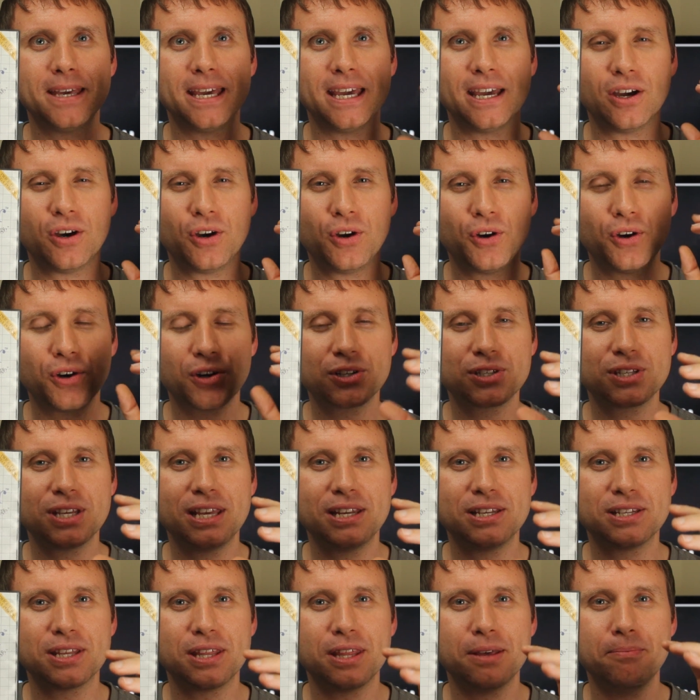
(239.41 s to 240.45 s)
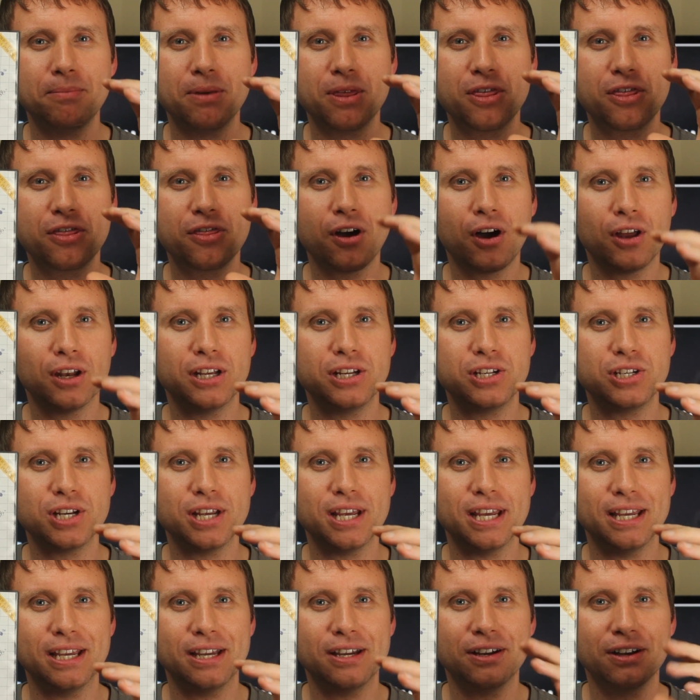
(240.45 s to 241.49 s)
it hooks into the
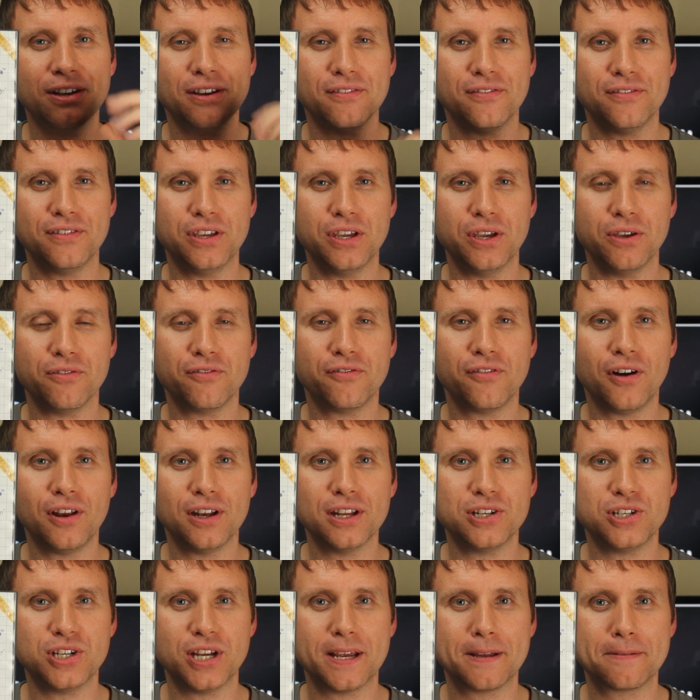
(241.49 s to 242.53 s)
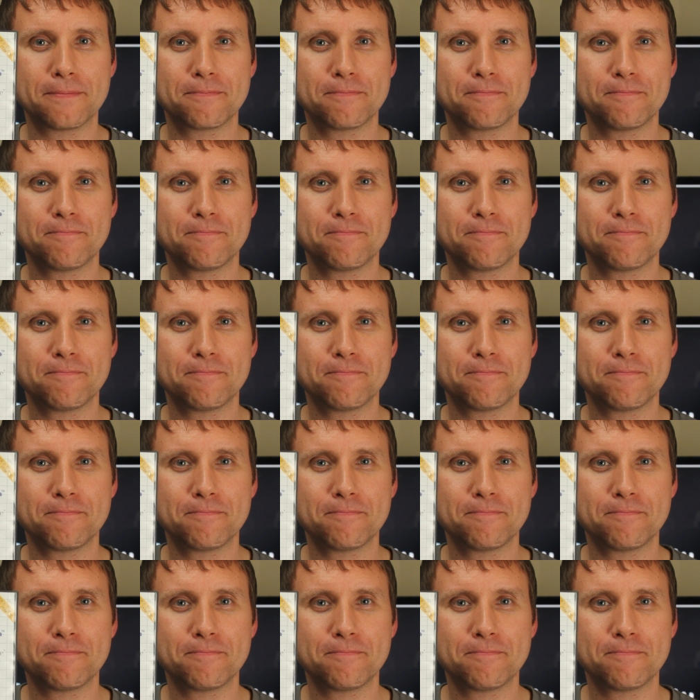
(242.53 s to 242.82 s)
mythology of ufology.